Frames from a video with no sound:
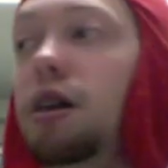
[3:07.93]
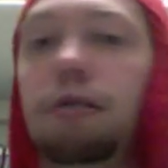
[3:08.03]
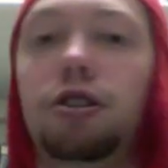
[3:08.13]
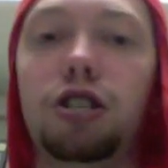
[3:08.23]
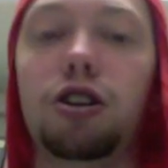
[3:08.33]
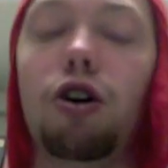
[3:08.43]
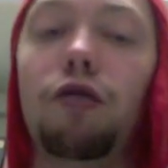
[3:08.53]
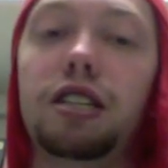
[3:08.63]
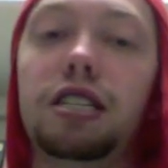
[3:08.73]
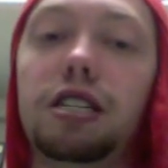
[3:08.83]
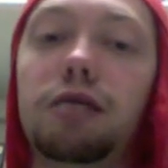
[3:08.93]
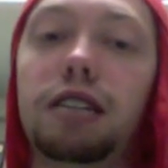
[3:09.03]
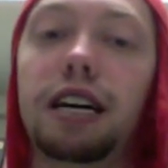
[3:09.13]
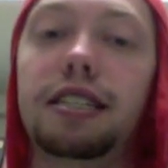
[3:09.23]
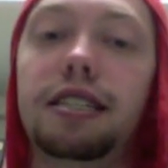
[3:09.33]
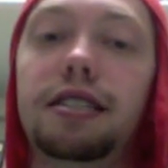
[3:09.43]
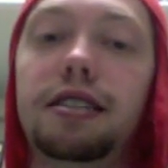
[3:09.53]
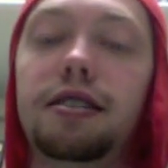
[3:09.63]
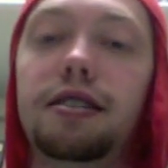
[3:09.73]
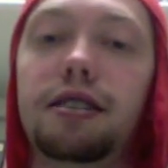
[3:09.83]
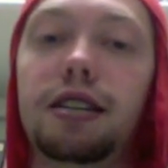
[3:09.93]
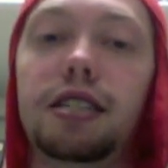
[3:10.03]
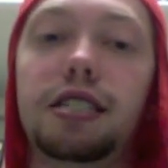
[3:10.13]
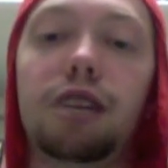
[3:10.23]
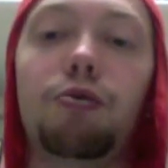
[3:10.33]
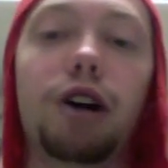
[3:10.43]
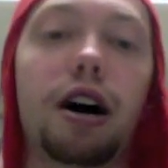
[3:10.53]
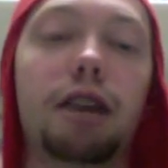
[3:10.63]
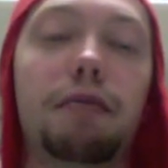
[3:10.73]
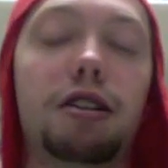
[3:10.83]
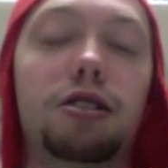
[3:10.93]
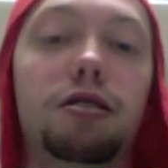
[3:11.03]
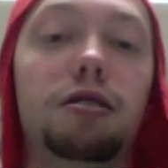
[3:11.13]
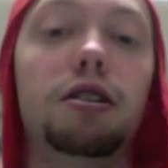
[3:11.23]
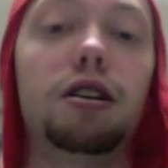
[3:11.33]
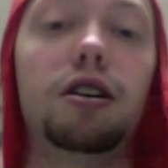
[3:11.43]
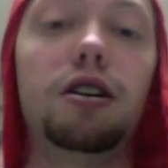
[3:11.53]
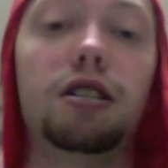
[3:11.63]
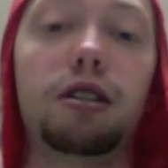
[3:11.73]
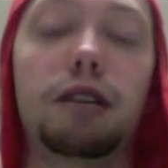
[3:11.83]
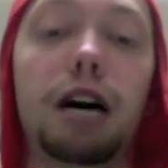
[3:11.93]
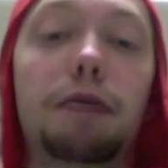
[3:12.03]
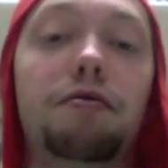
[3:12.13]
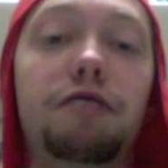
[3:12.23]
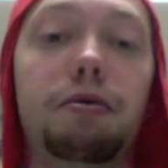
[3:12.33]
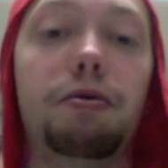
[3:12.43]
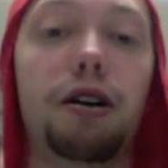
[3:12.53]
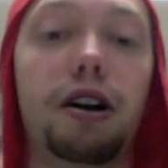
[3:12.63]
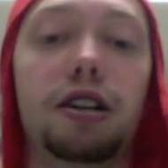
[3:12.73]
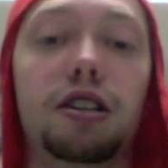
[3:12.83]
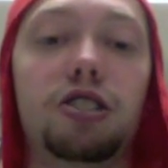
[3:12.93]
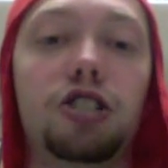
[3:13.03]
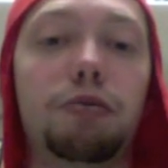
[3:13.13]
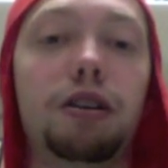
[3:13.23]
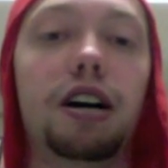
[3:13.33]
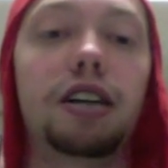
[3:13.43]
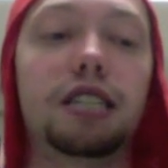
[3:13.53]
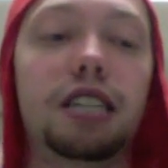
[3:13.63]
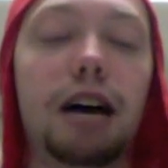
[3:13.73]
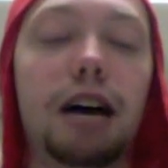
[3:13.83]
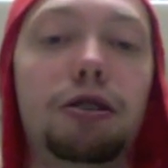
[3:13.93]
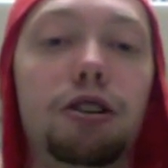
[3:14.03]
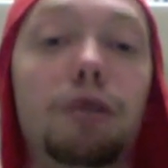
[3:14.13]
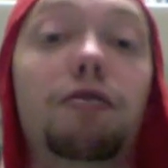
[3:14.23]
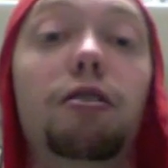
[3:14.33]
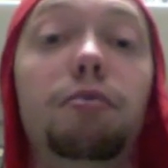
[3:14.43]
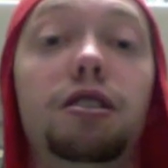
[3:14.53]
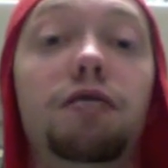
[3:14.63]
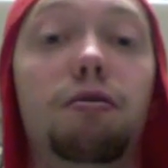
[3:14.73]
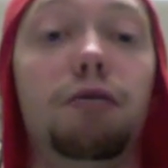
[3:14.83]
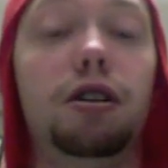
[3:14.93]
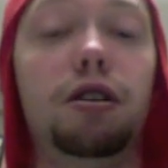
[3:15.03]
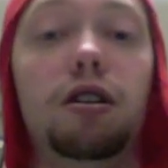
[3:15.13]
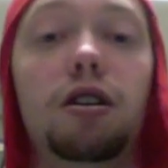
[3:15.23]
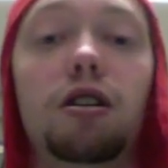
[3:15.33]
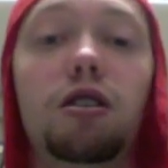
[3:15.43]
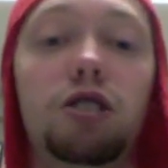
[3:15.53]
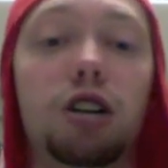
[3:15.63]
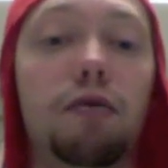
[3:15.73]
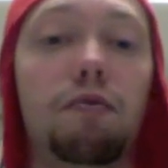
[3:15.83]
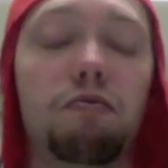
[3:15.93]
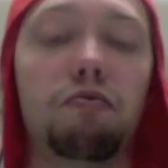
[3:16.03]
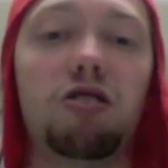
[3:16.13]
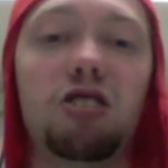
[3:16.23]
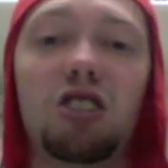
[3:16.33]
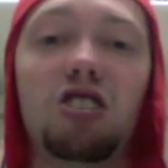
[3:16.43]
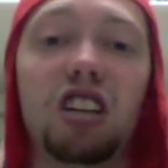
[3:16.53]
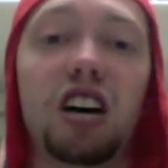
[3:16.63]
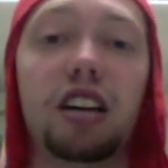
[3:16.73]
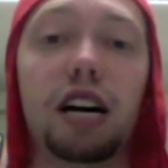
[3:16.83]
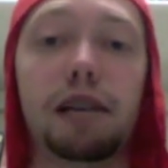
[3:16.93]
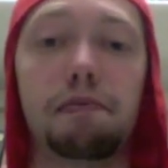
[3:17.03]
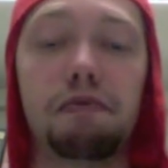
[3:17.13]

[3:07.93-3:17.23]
but just know that system tests 16 will not come out till sometime in February, just because the times are going to be very busy for me. So, just understand that.